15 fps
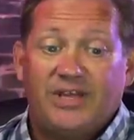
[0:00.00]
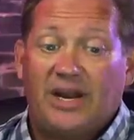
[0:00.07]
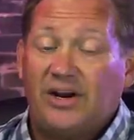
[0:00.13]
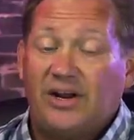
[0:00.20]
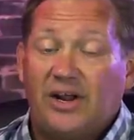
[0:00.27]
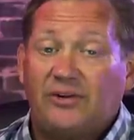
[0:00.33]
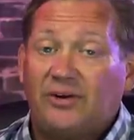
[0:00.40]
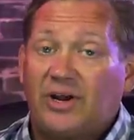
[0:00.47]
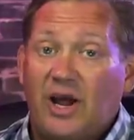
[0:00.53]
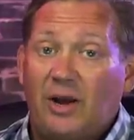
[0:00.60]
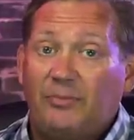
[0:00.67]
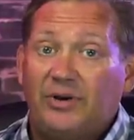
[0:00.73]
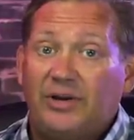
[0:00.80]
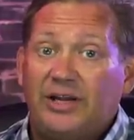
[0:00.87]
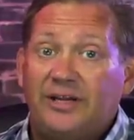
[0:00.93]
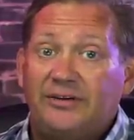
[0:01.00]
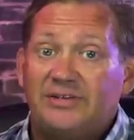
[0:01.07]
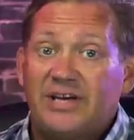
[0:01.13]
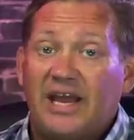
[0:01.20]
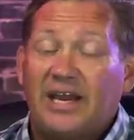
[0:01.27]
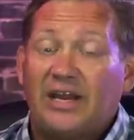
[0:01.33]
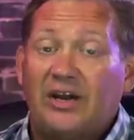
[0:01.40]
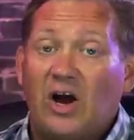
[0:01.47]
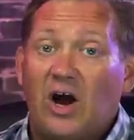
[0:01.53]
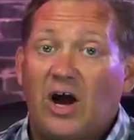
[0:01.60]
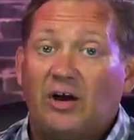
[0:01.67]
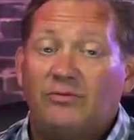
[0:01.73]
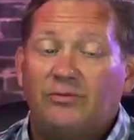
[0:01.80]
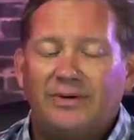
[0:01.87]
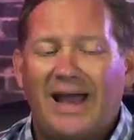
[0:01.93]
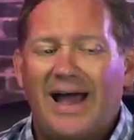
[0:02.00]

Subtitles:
Yet another company taking off.